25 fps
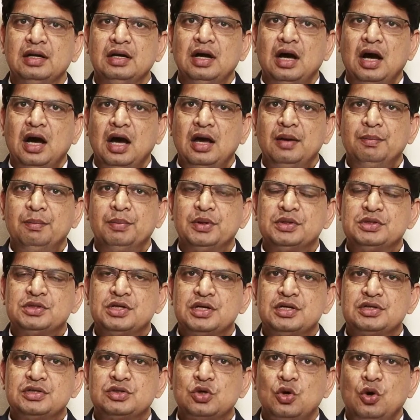high
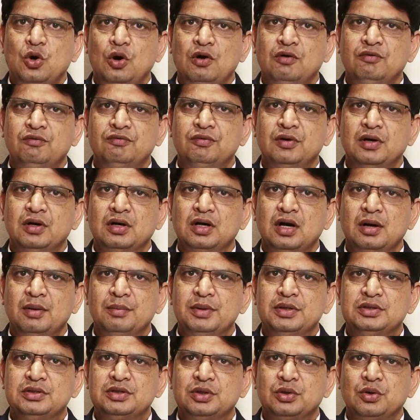purchase of
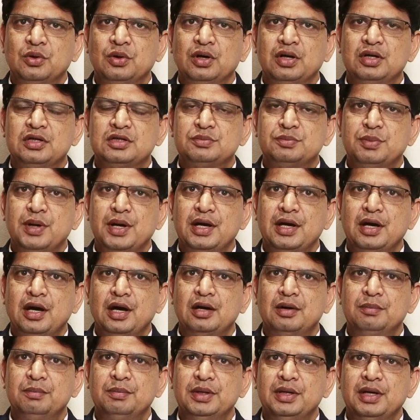government securities by
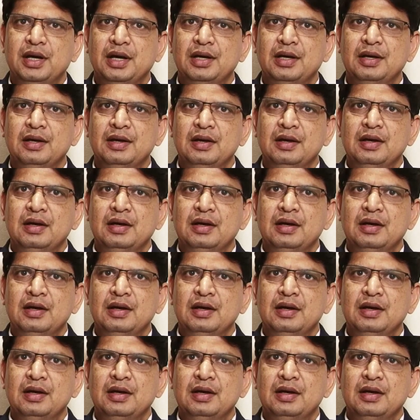RBI